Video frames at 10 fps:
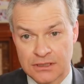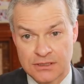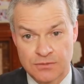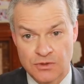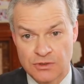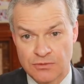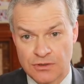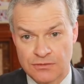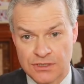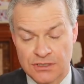It's
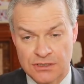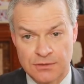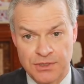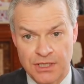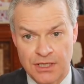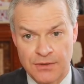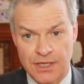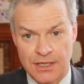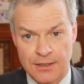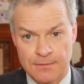possible there isn't a bingo
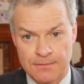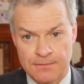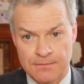here.